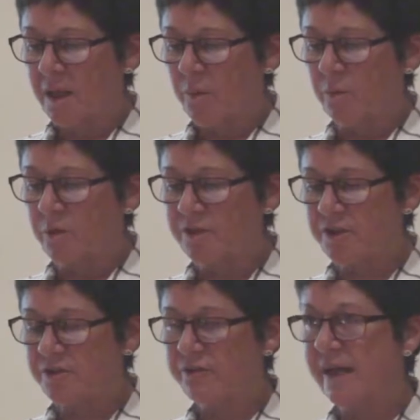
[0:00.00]
We wanted
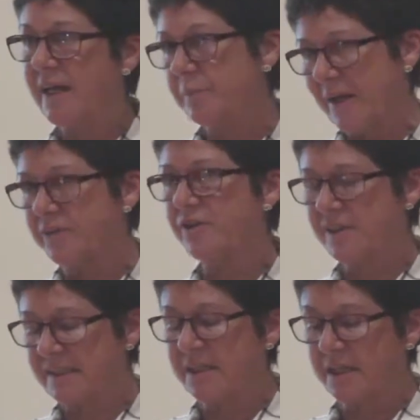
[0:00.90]
to create a better
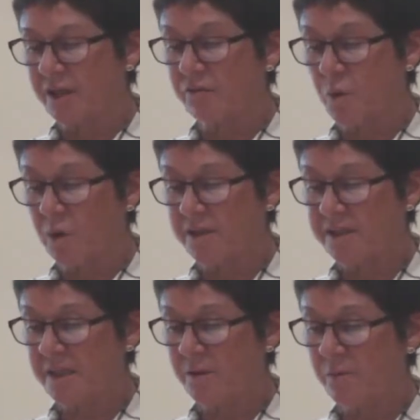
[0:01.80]
understanding of
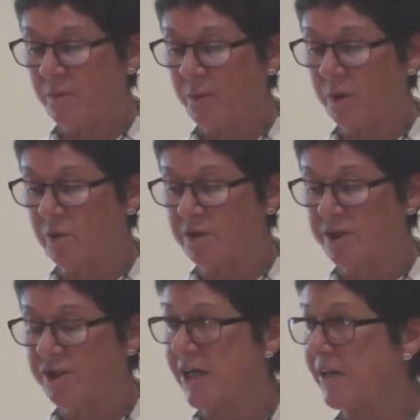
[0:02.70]
quality. We wanted
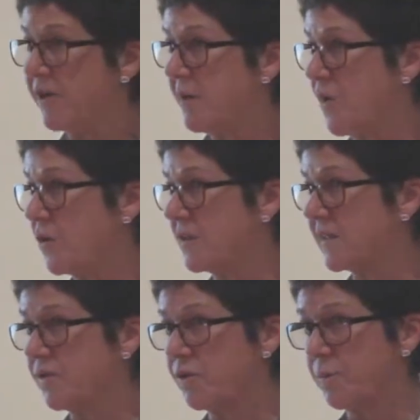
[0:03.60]
to generate models
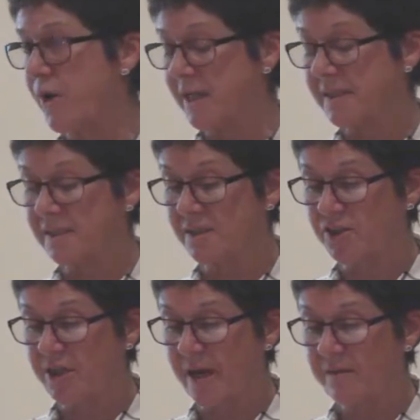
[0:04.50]
of good practice and
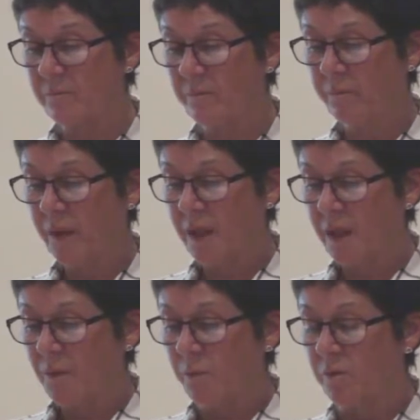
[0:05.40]
share them.
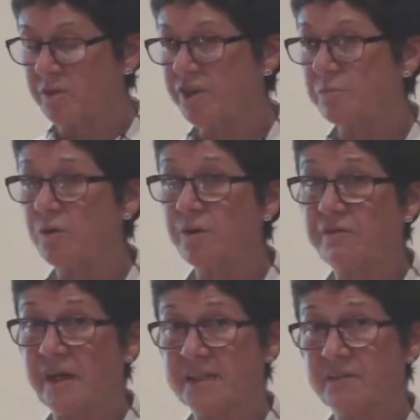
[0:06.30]
We wanted a more
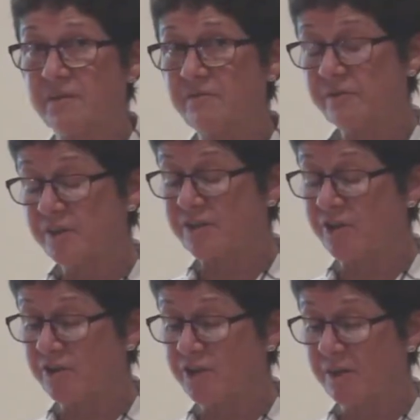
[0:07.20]
effective
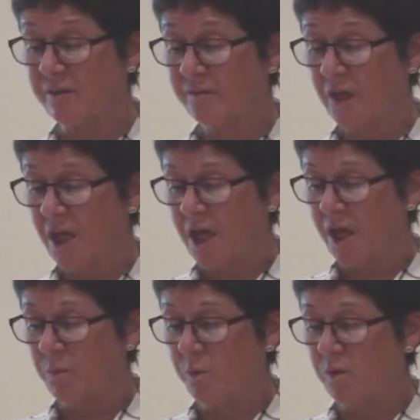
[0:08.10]
infrastructure,
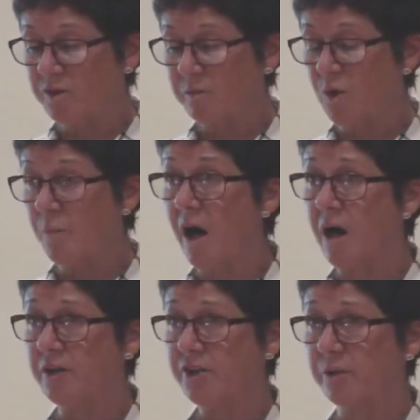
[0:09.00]
and we wanted more
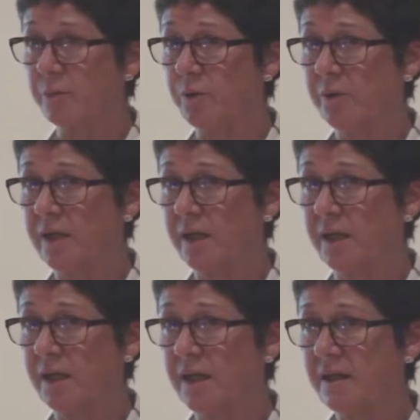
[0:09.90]
partnership working.
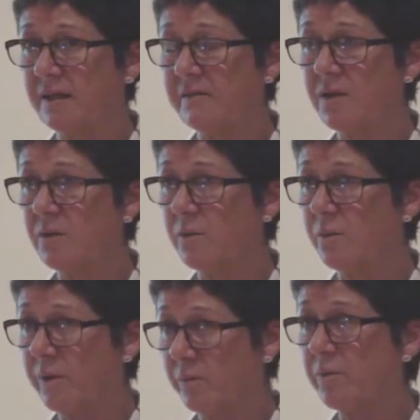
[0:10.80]
And I think
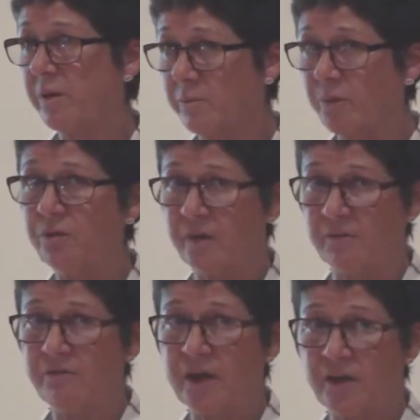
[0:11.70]
we're
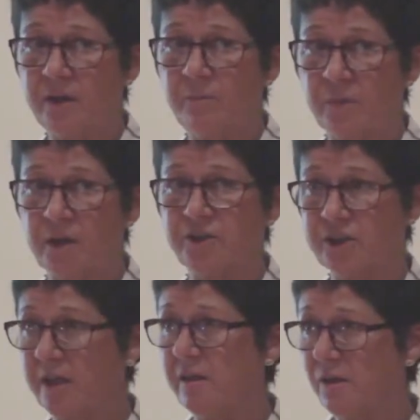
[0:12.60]
moving very
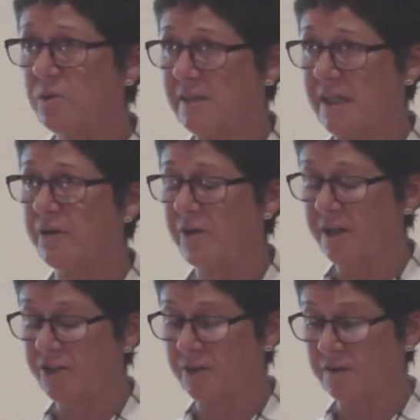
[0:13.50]
much in those
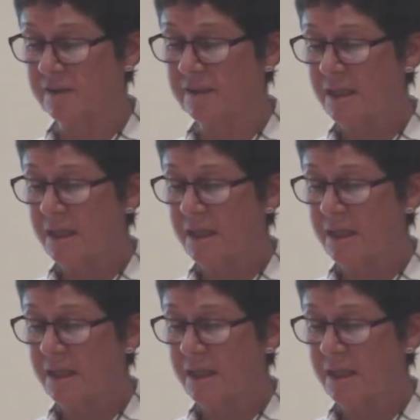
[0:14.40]
directions.